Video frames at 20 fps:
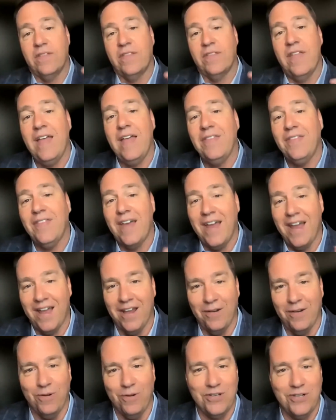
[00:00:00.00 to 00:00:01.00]
Then the
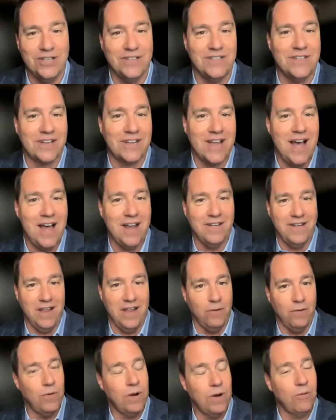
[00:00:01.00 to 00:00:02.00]
head, which is the
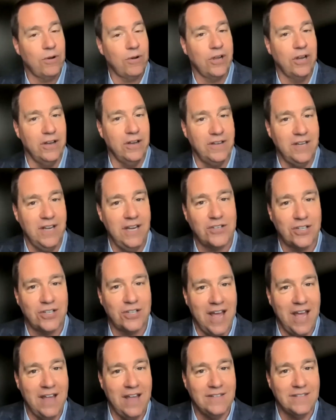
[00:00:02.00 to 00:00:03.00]
content, where we're going to teach
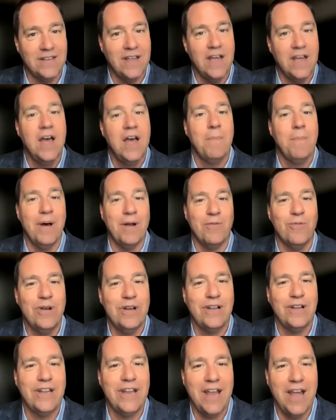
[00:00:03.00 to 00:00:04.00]
less but
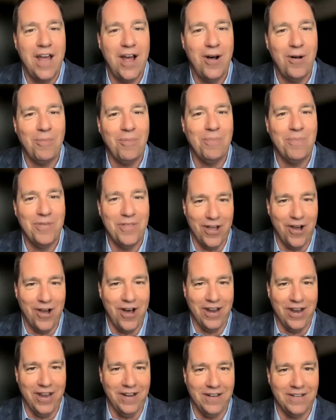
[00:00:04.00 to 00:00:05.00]
really help the
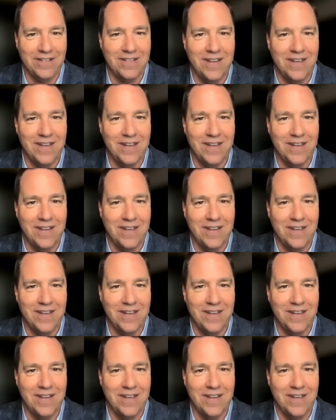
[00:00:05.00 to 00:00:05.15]
audience.